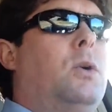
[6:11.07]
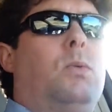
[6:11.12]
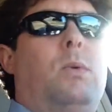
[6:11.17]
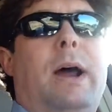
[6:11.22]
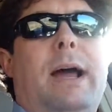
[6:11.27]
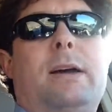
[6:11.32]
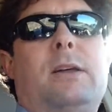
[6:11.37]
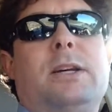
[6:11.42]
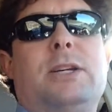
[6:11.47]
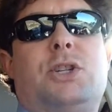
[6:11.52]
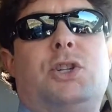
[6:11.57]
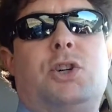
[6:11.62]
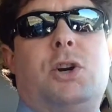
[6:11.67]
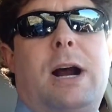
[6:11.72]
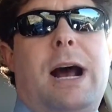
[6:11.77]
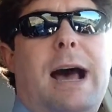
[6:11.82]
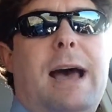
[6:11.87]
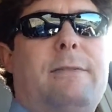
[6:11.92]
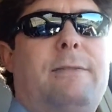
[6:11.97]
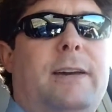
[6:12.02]
Reckless
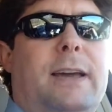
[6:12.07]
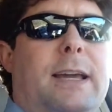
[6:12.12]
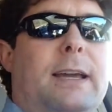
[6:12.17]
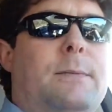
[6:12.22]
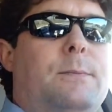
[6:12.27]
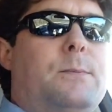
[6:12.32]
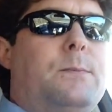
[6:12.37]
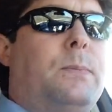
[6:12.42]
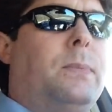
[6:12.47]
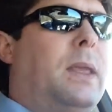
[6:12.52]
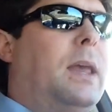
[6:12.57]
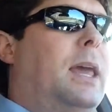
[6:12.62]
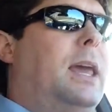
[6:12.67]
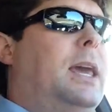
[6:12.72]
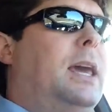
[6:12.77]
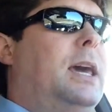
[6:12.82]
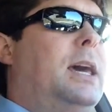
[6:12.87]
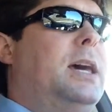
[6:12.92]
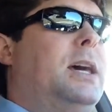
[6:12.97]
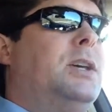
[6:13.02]
driving
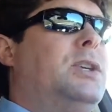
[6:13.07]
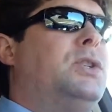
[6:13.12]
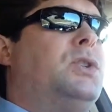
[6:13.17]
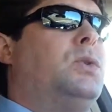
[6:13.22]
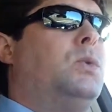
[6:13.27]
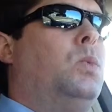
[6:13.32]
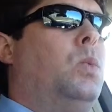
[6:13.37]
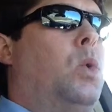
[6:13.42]
is